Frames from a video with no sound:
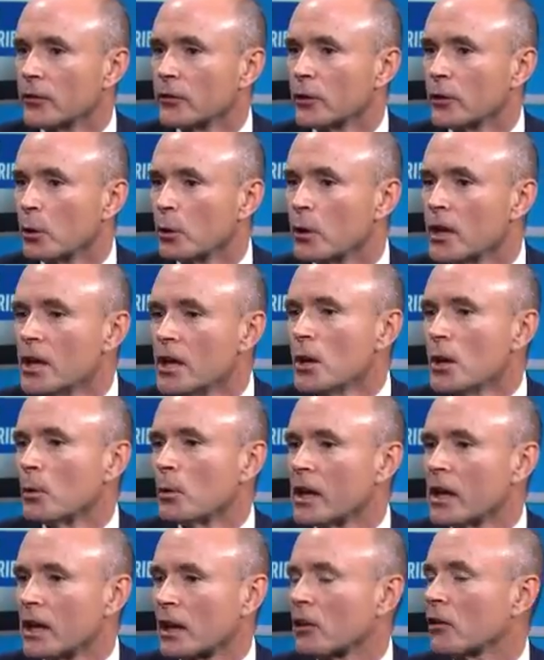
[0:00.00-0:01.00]
So
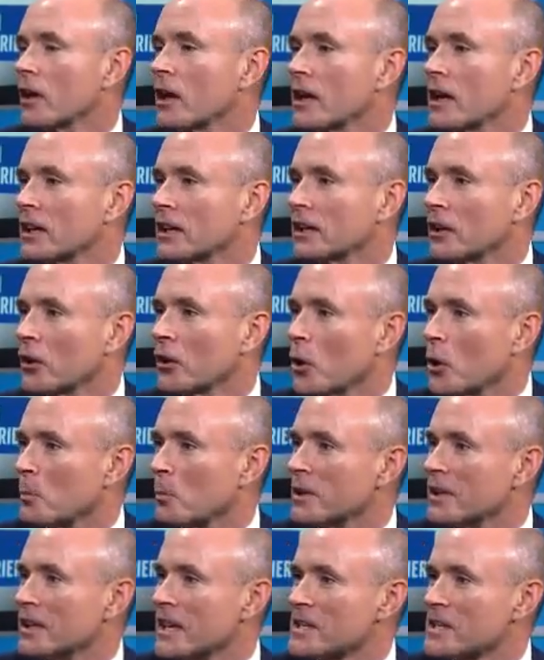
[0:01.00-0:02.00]
when I had a client call
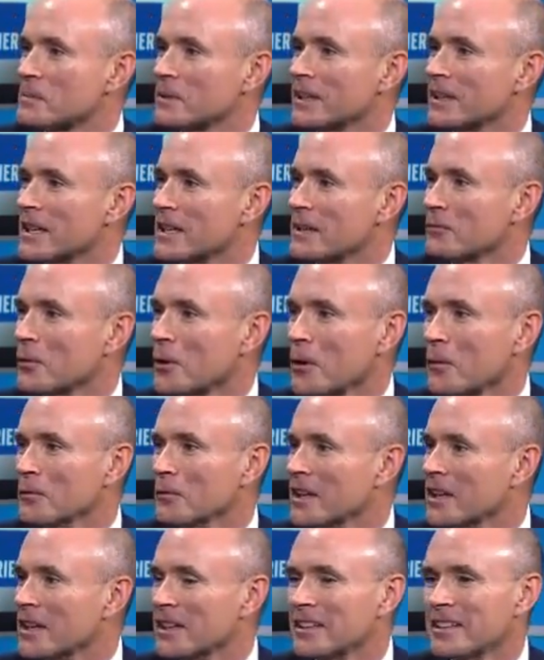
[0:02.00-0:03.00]
me and ask me to get
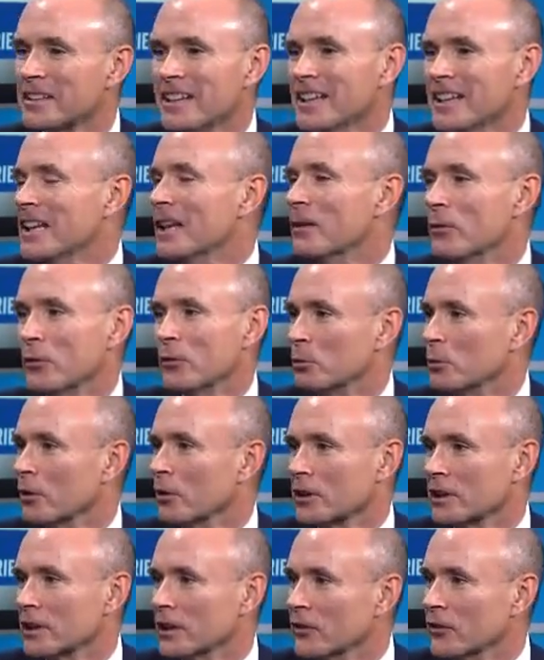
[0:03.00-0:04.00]
involved in it, it was a
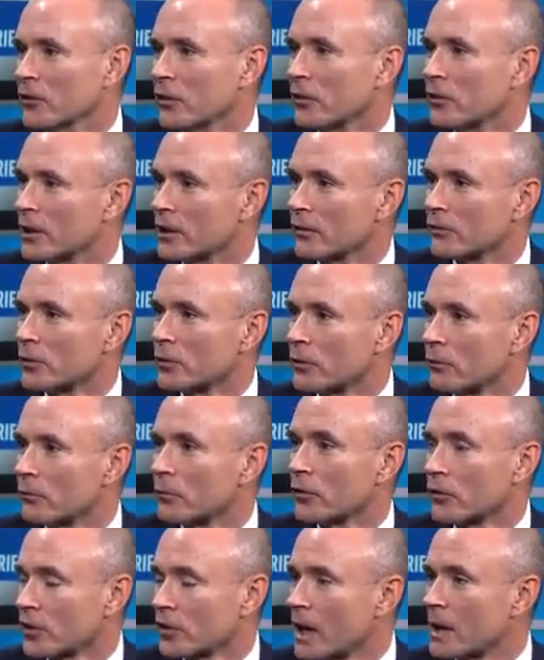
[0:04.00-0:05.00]
really easy thing for
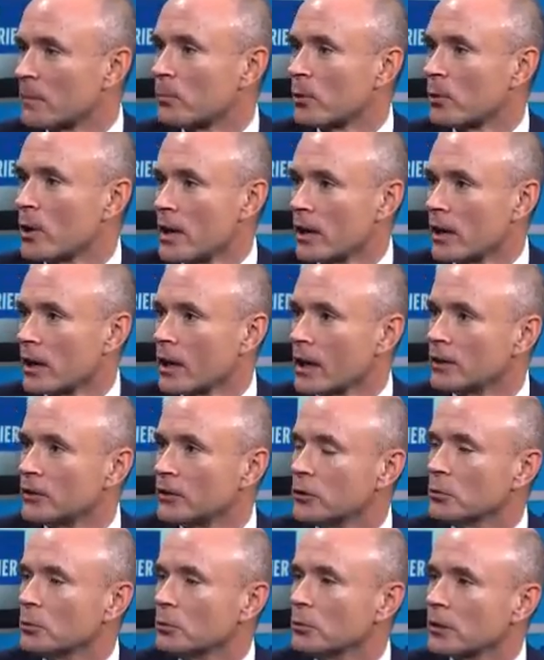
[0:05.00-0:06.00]
Scott Brown and I
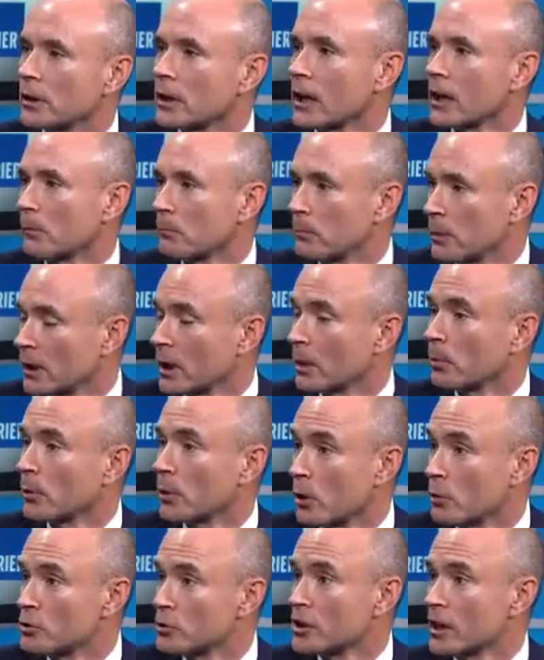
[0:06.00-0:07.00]
to kind of become
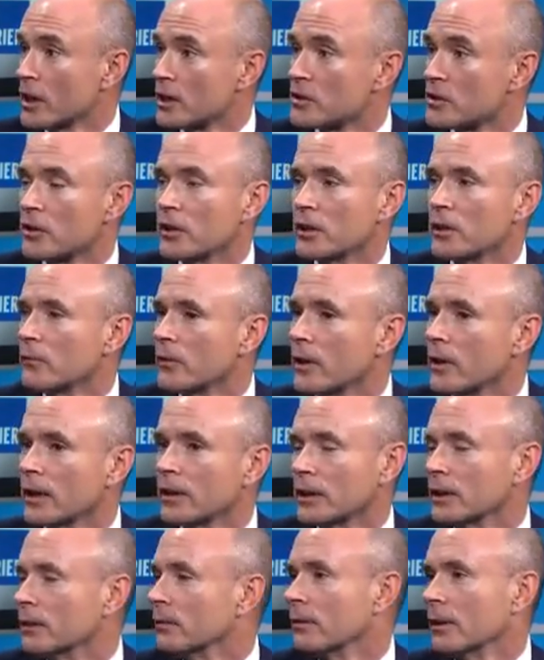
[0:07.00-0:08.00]
co-chairs of the
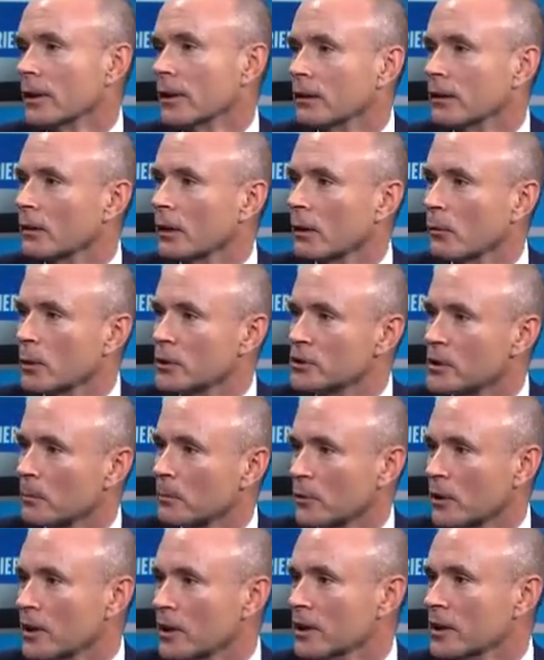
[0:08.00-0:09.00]
event, and we
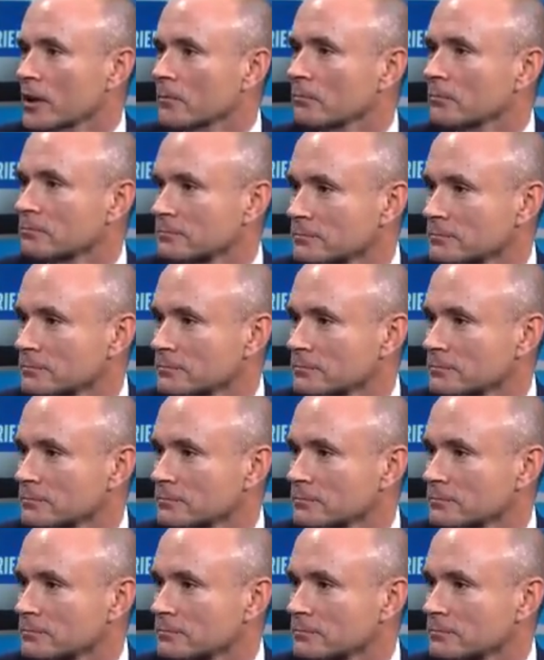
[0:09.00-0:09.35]
jumped right in.